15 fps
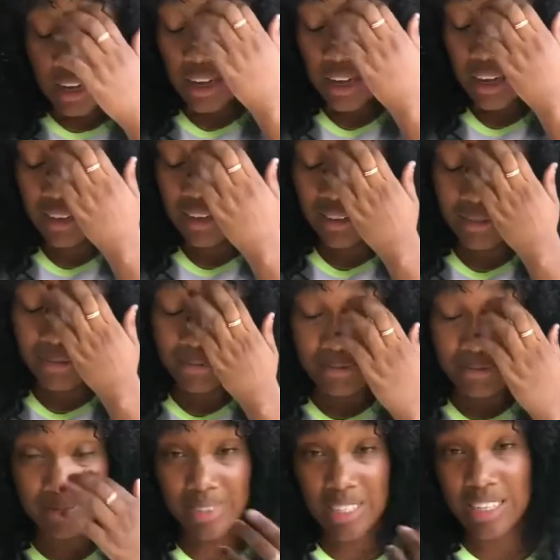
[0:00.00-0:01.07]
and
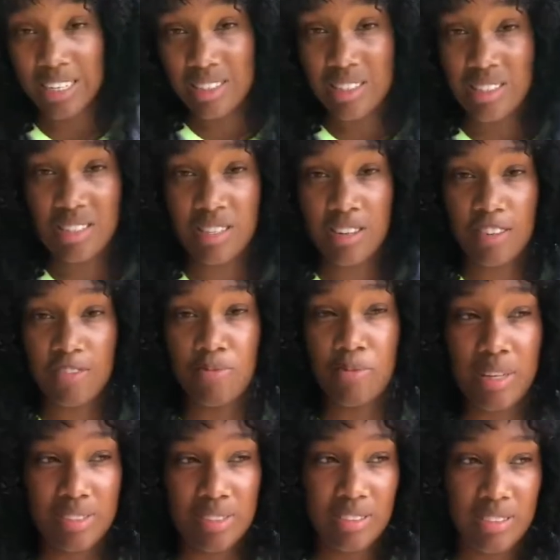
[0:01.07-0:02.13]
you get this stuff.
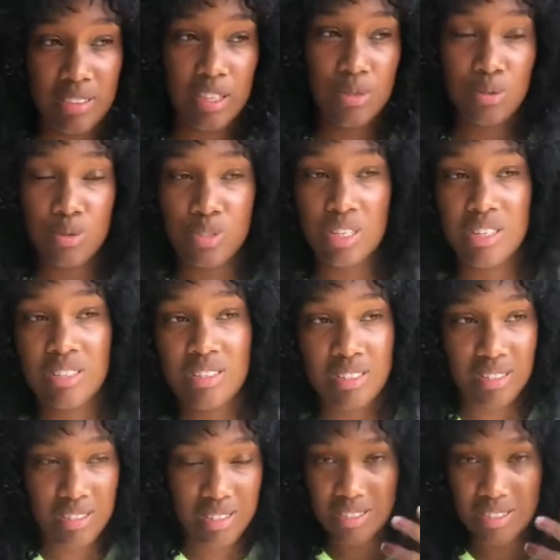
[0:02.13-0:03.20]
But you know,
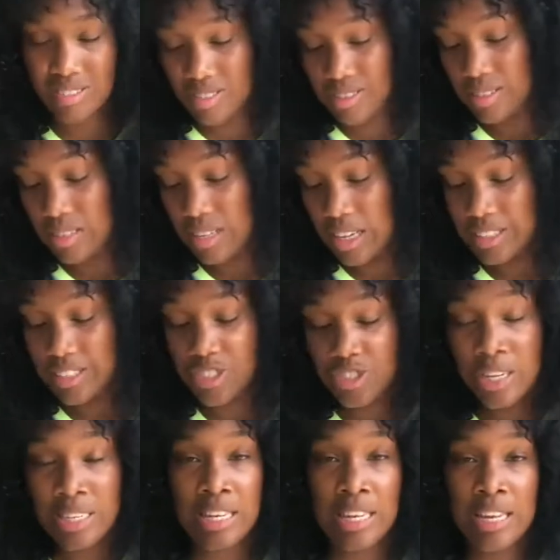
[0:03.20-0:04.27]
I'm just
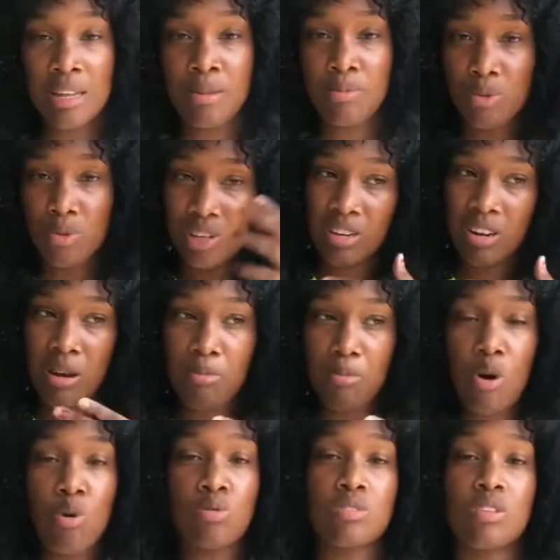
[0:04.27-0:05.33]
trying to help or they come
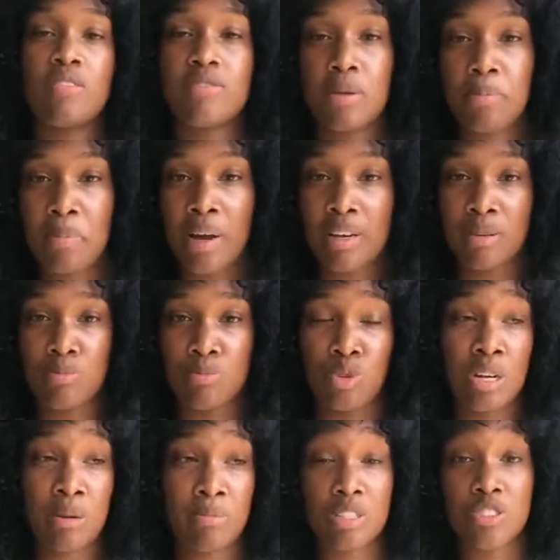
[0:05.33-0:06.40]
out of the panic mode.
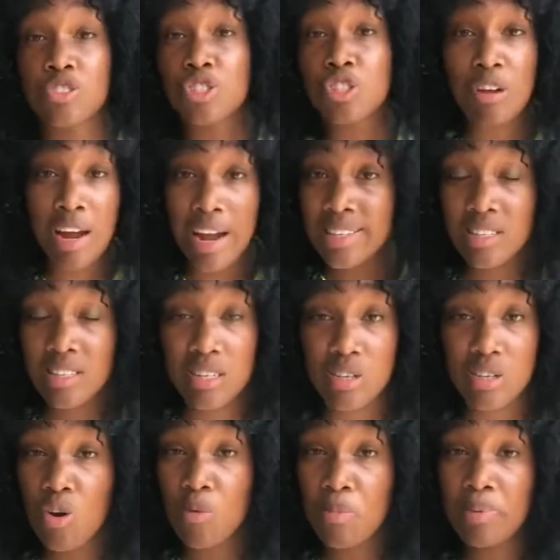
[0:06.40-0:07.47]
I'm not trying to
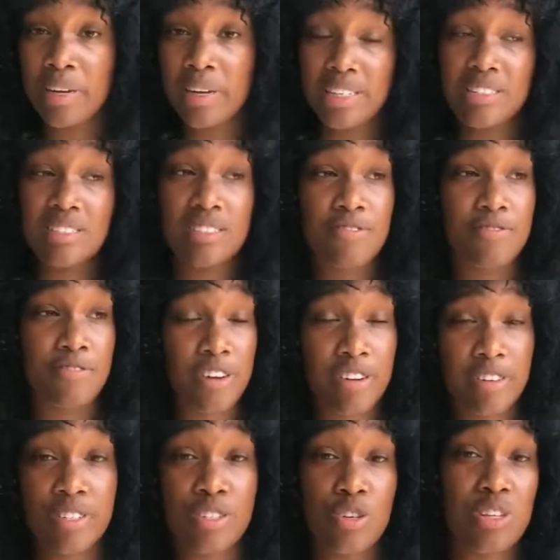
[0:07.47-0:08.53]
downplay the
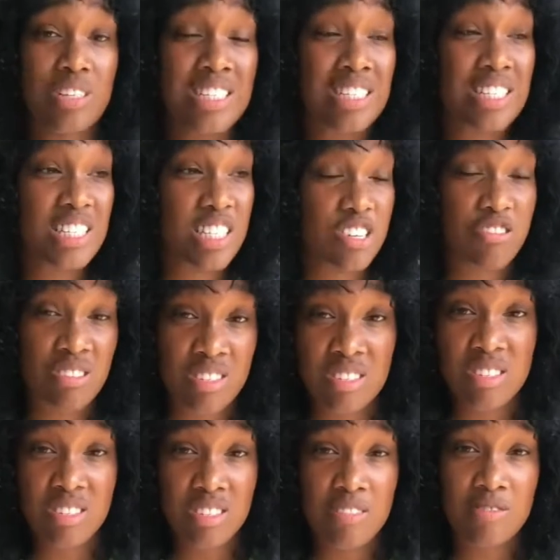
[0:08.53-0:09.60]
severity or the
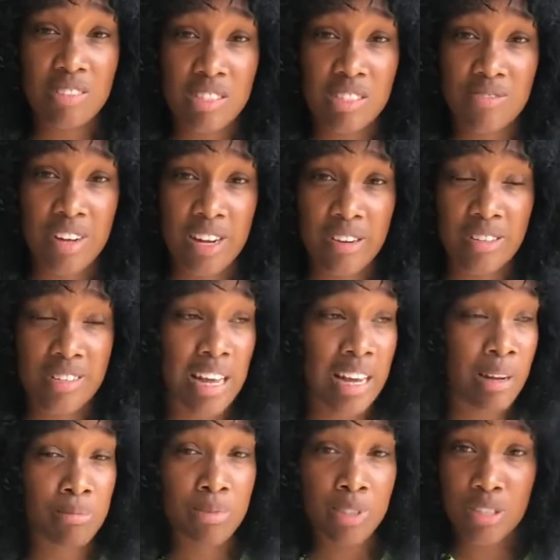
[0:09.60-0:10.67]
seriousness of this virus. I
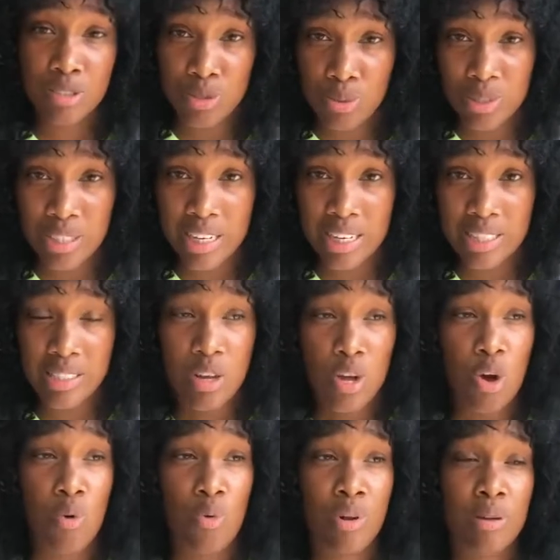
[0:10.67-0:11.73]
am not doing that.
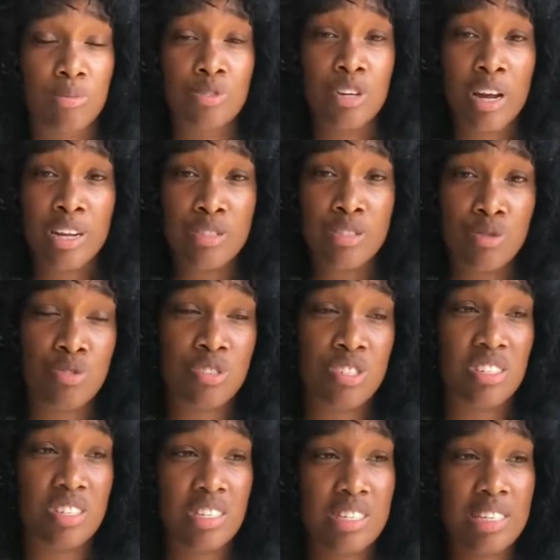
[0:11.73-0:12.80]
What I'm trying to do is
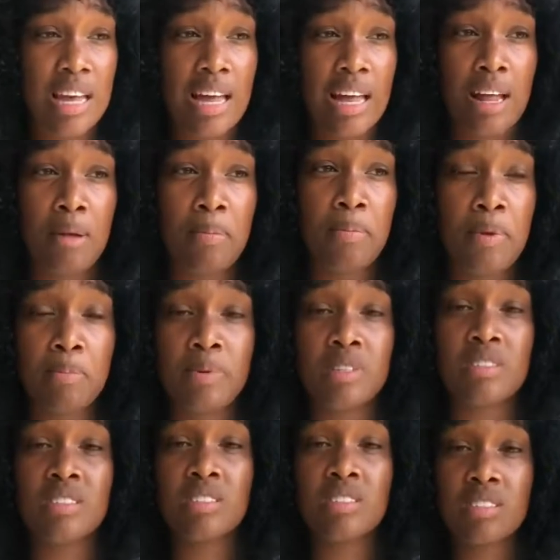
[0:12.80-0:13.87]
just to help people
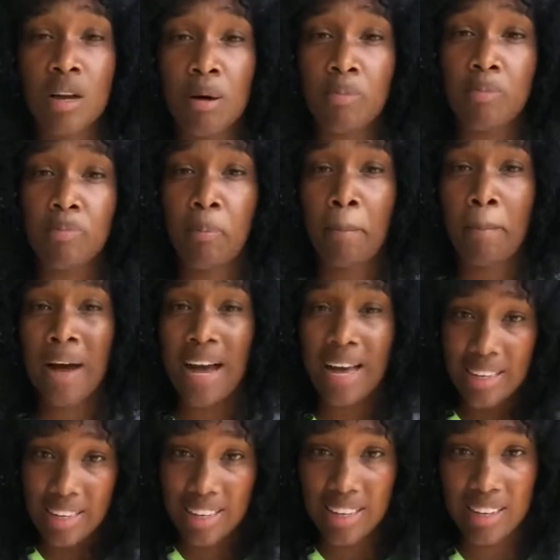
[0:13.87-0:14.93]
to stop
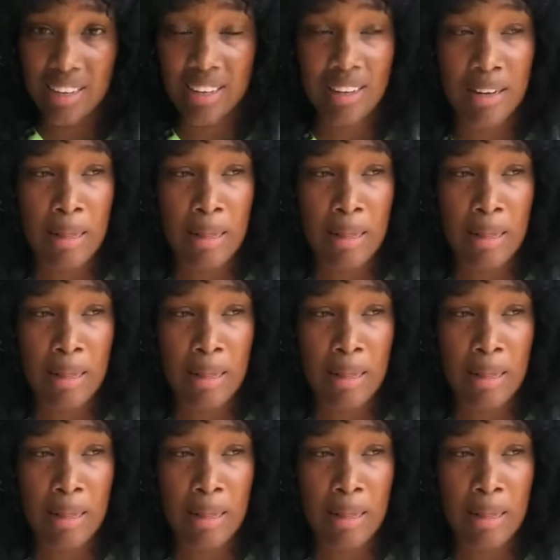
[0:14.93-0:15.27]
panicking